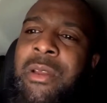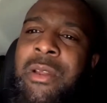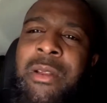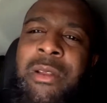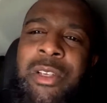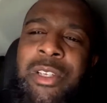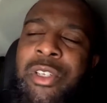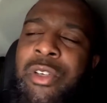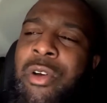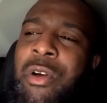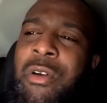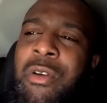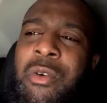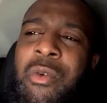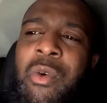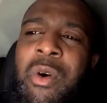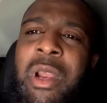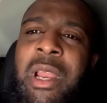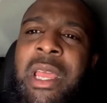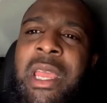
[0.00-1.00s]
short of
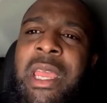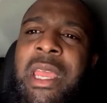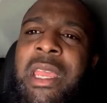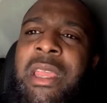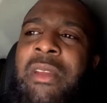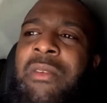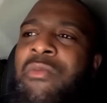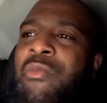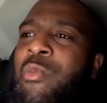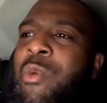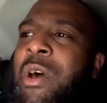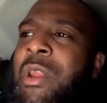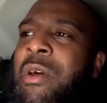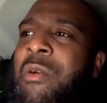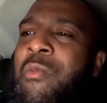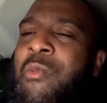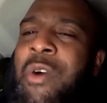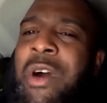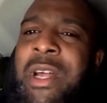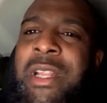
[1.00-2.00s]
quality.
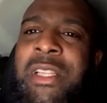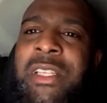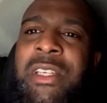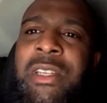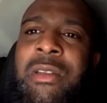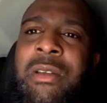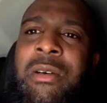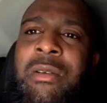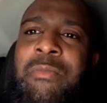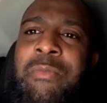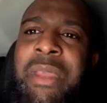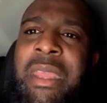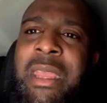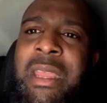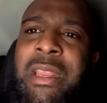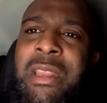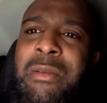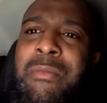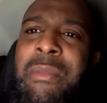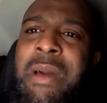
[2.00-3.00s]
One-on-ones, you're not
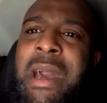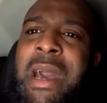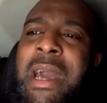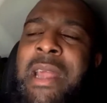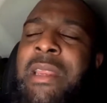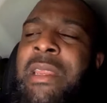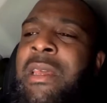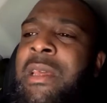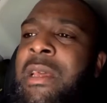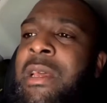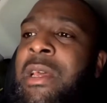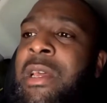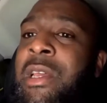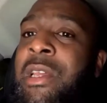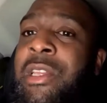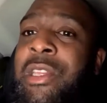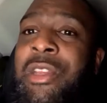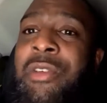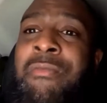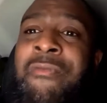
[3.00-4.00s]
beating your man.
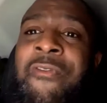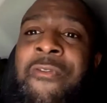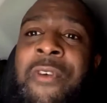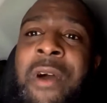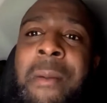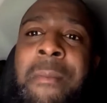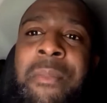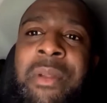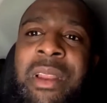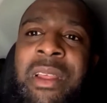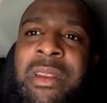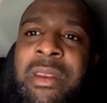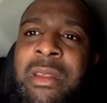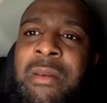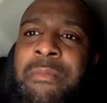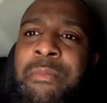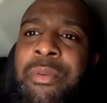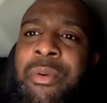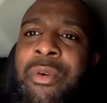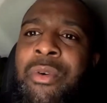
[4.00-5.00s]
You're fumbling the
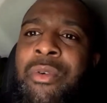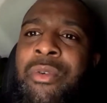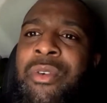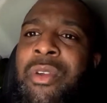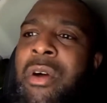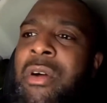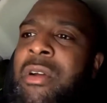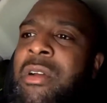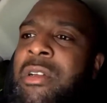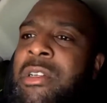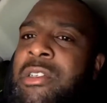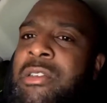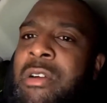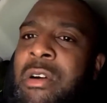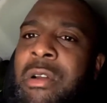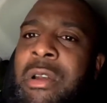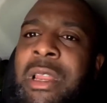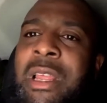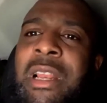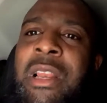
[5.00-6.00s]
ball, not
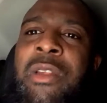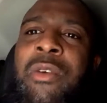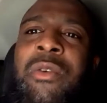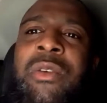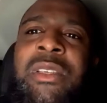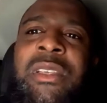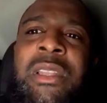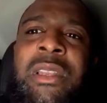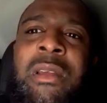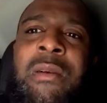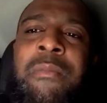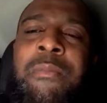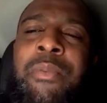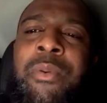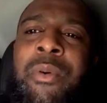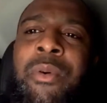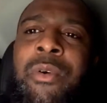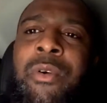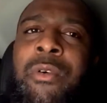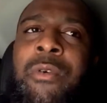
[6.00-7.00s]
controlling it, losing the
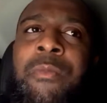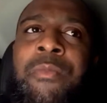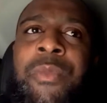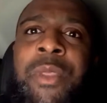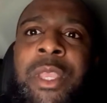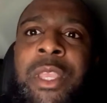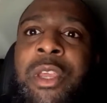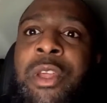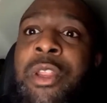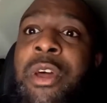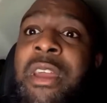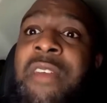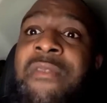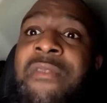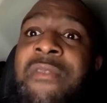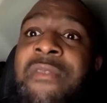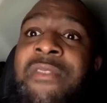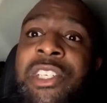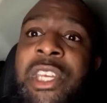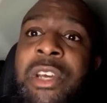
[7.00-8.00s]
ball. You're not
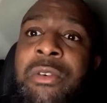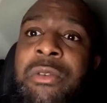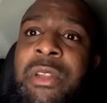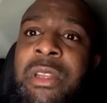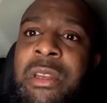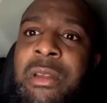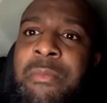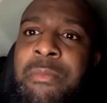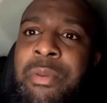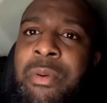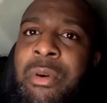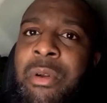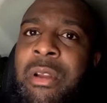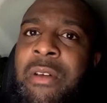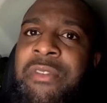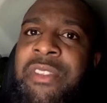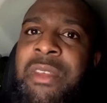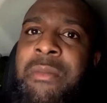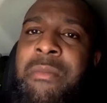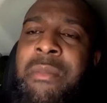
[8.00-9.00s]
even shielding the ball
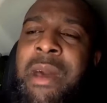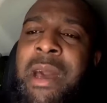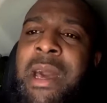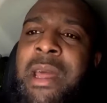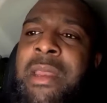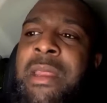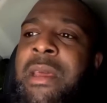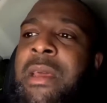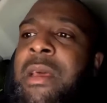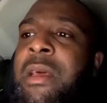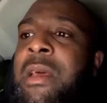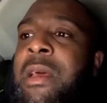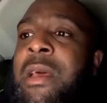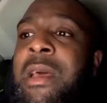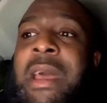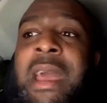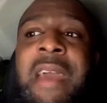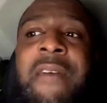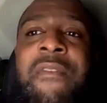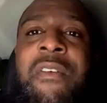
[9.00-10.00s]
off the man.
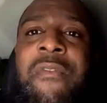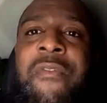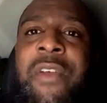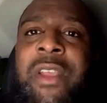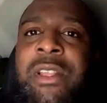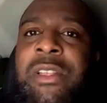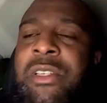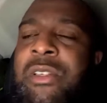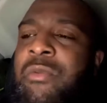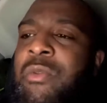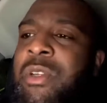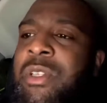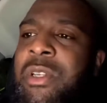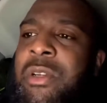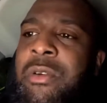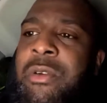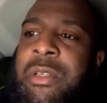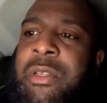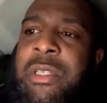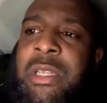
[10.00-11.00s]
Everything just wasn't
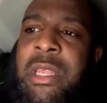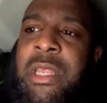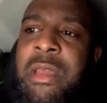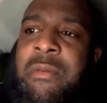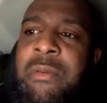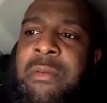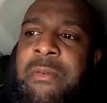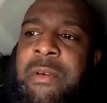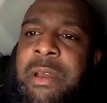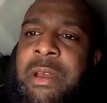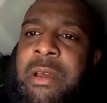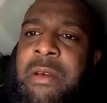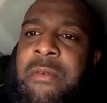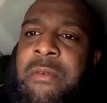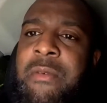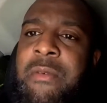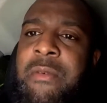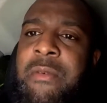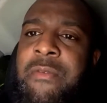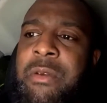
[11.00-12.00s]
good today
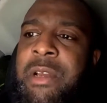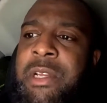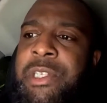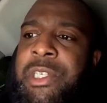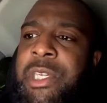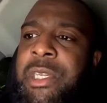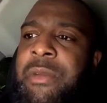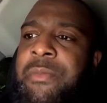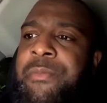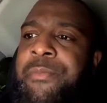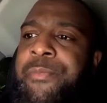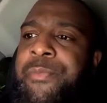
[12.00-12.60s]
from you, Rashi.